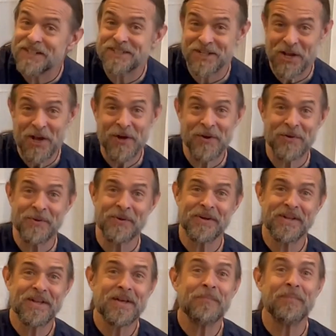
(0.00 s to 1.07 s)
show,
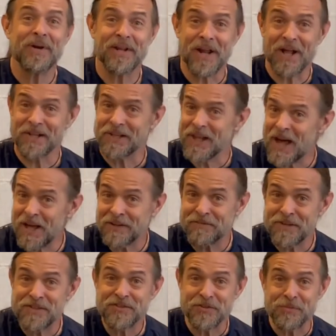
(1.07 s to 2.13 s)
but a lot of
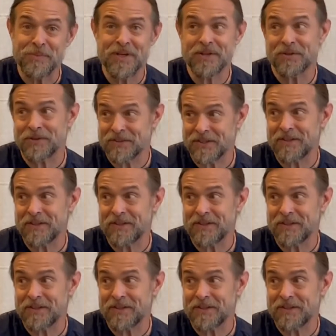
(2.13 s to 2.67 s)
instrumentals.